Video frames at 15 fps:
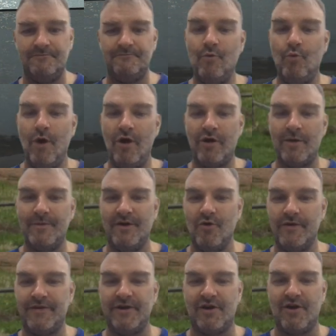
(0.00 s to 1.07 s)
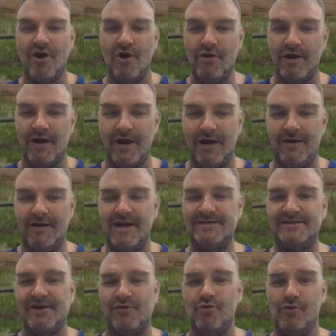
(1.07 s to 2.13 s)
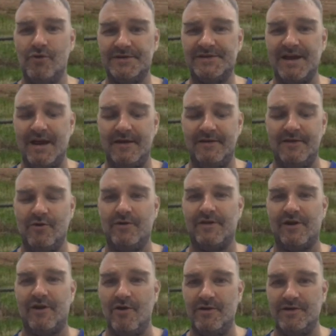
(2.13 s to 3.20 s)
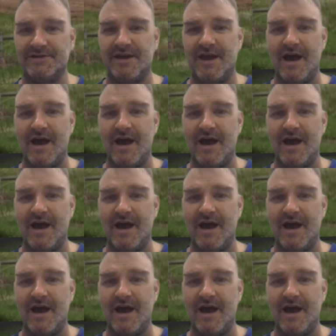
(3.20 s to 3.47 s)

And welcome to North Dakota. That's a cool sign that North Dakota's